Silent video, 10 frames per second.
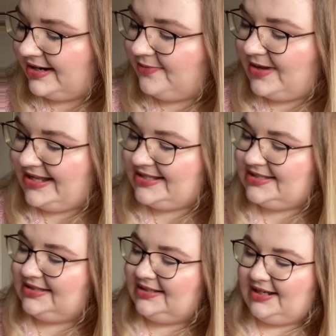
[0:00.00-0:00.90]
when I
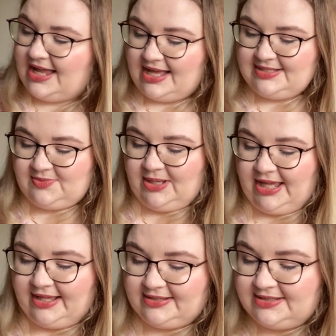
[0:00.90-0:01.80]
went last
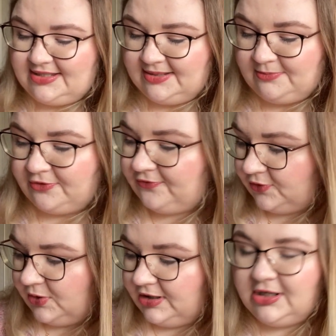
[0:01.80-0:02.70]
weekend,
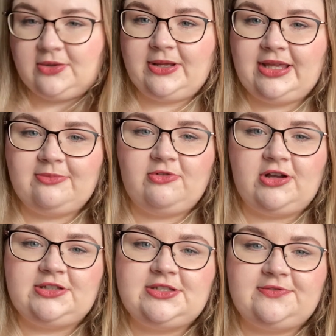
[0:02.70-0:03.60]
before Chloe came
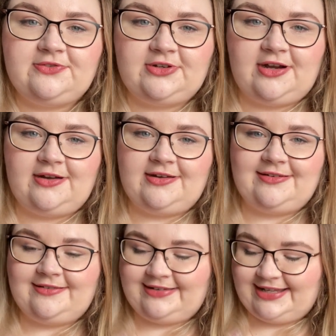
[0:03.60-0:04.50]
round for our
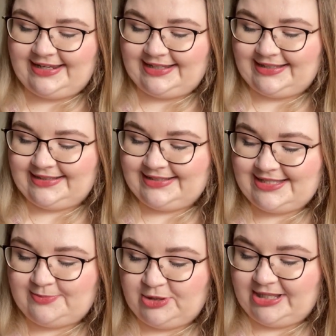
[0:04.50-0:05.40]
knitting
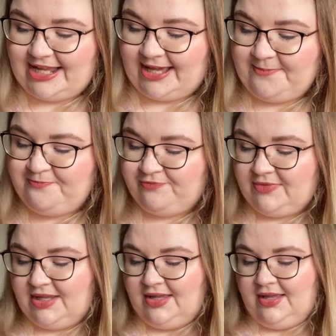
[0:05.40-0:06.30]
spooky day,
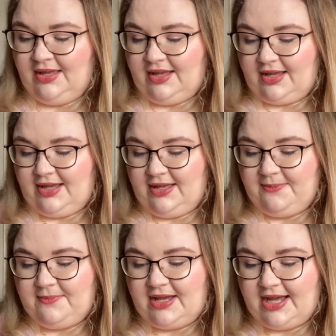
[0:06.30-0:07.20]

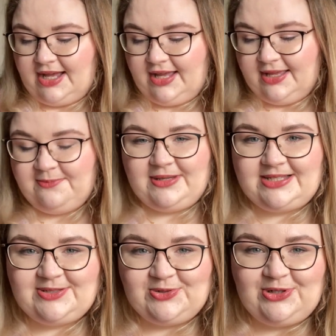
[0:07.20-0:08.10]
um, I
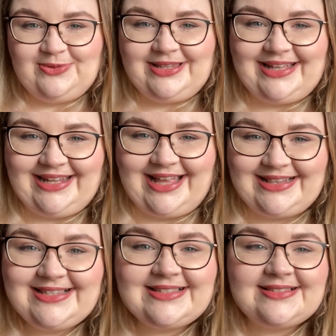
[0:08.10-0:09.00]
placed an order with Giddy
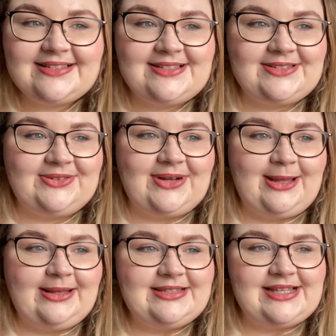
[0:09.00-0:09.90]
Aunts, so
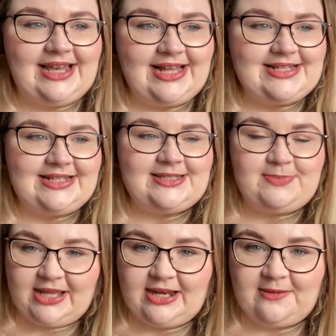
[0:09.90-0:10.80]
I selected to
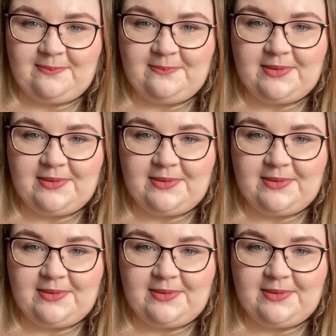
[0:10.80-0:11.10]
pick it up